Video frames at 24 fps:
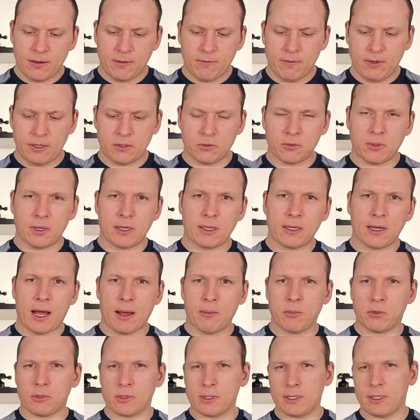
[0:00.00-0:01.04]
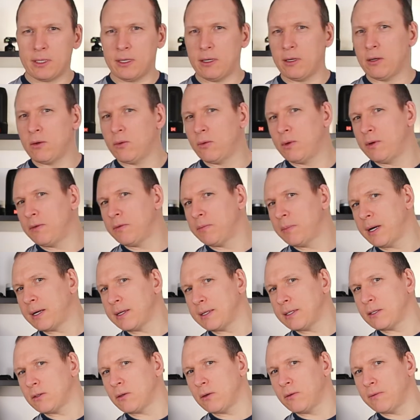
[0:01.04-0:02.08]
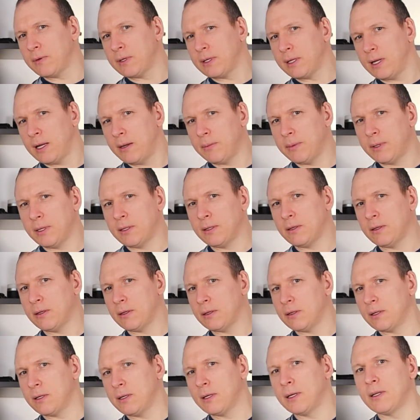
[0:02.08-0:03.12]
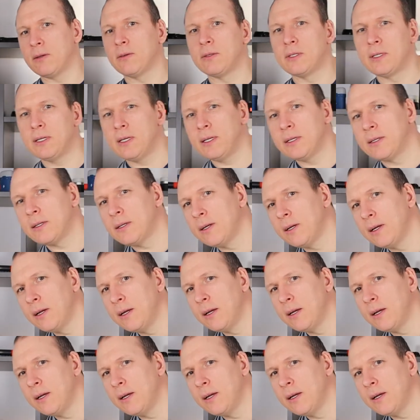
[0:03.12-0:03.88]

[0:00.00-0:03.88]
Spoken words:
This one, I'm already with my wrist on the table. Can you see it?